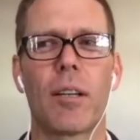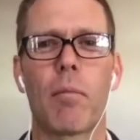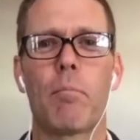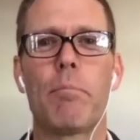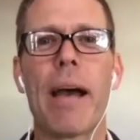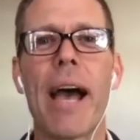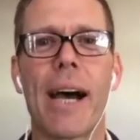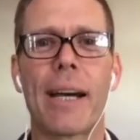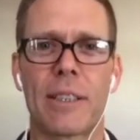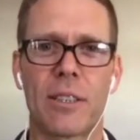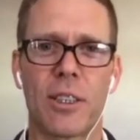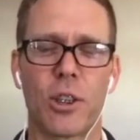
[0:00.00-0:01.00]
bad
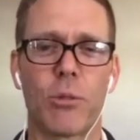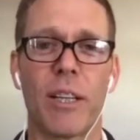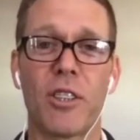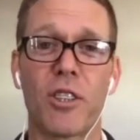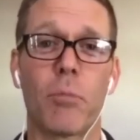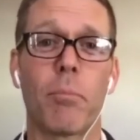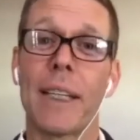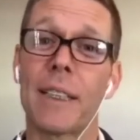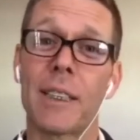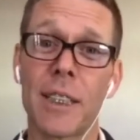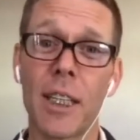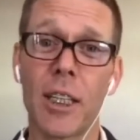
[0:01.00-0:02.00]
a situation might
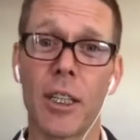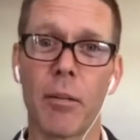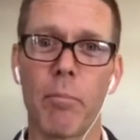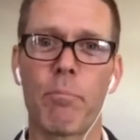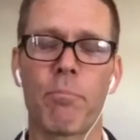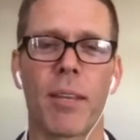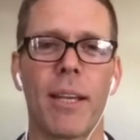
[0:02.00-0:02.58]
seem